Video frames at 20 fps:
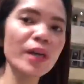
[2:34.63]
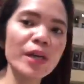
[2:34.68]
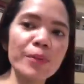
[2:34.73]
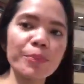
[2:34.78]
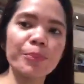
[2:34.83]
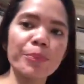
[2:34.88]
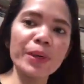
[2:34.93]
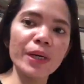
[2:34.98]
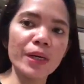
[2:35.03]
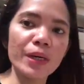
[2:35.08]

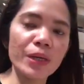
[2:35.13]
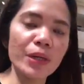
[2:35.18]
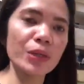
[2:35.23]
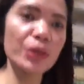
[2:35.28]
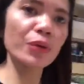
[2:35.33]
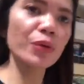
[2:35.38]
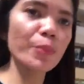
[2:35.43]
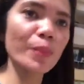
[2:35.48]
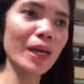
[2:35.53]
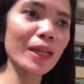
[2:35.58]
my
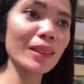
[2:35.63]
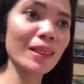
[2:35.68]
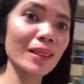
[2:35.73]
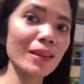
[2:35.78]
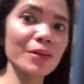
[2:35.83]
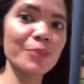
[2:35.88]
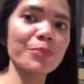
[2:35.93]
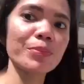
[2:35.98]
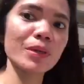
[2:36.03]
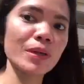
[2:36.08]
period,
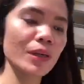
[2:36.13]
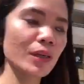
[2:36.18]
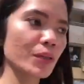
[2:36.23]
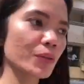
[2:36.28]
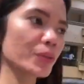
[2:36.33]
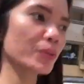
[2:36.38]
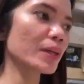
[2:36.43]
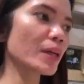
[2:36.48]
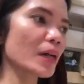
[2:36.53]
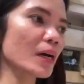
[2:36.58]
monthly
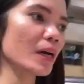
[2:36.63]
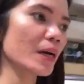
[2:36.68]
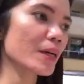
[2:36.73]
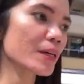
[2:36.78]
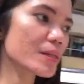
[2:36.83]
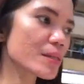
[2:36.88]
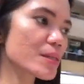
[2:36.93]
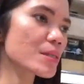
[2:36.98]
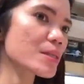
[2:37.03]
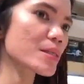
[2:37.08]
period
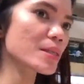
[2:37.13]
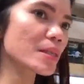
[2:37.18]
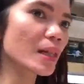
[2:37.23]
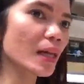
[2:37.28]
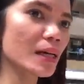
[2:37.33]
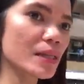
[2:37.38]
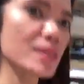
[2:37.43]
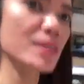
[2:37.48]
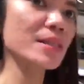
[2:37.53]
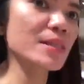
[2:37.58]
guys,
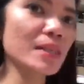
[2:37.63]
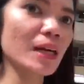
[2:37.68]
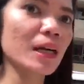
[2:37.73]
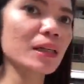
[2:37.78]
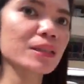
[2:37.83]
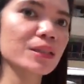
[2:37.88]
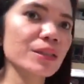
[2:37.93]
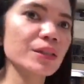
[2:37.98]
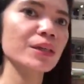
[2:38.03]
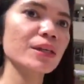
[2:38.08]
last
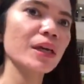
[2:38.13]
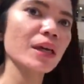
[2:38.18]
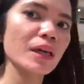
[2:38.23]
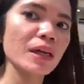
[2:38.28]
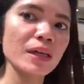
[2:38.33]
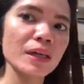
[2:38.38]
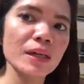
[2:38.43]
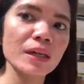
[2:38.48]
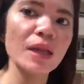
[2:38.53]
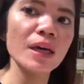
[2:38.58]

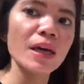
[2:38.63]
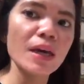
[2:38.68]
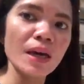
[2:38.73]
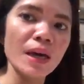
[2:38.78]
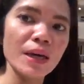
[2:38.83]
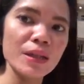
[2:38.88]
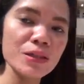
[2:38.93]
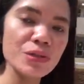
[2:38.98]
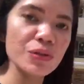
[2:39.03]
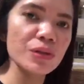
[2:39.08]
Saturday.
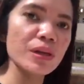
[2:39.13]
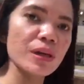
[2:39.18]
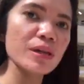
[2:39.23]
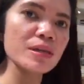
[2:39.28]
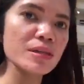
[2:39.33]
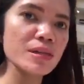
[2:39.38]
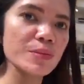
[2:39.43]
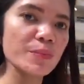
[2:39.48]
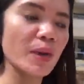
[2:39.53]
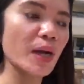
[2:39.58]
And
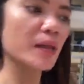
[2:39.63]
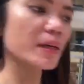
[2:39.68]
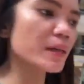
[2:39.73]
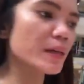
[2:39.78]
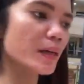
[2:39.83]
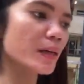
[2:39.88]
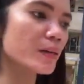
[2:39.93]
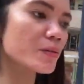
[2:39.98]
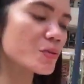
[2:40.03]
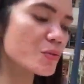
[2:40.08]
today is
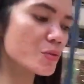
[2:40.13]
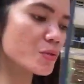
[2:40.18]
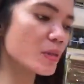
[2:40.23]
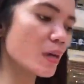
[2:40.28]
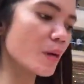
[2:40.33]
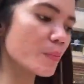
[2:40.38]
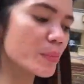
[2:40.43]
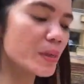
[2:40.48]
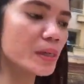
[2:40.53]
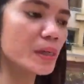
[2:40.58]
Monday. So
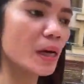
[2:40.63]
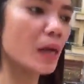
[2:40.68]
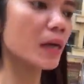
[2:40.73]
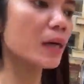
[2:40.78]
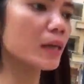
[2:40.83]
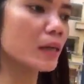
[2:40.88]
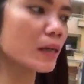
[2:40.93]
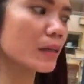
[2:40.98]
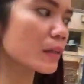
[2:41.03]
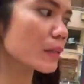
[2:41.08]
sabi
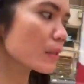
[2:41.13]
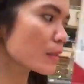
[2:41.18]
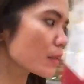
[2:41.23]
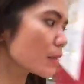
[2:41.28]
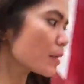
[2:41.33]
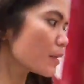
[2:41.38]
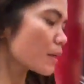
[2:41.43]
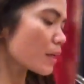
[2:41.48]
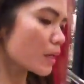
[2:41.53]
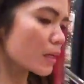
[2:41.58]
ng
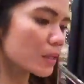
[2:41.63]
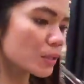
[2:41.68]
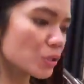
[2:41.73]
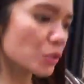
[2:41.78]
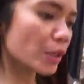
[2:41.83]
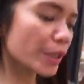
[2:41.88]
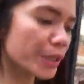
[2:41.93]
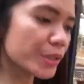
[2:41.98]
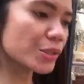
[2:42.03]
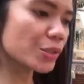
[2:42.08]
in
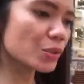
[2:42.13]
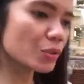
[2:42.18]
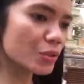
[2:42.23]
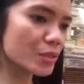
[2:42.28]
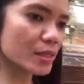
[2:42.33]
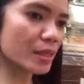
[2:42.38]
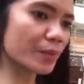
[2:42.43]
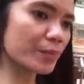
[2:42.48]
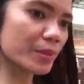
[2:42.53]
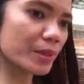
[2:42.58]
charge
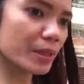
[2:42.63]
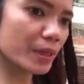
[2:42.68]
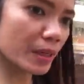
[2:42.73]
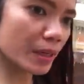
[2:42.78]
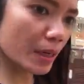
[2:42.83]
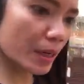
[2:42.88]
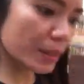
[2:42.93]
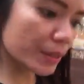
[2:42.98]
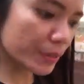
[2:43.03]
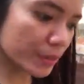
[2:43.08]
dun, sabi
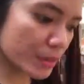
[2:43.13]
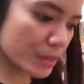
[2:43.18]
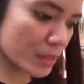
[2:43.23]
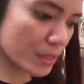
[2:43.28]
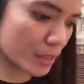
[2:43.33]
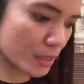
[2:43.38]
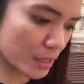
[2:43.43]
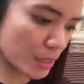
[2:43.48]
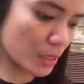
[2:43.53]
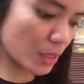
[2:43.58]
ng
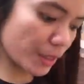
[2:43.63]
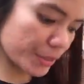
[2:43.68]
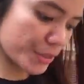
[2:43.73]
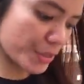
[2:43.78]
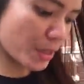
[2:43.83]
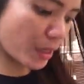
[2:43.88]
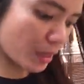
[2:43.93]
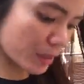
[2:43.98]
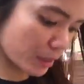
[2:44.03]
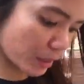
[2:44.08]

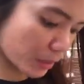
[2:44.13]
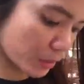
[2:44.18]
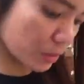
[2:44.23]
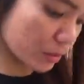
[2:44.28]
nurse ata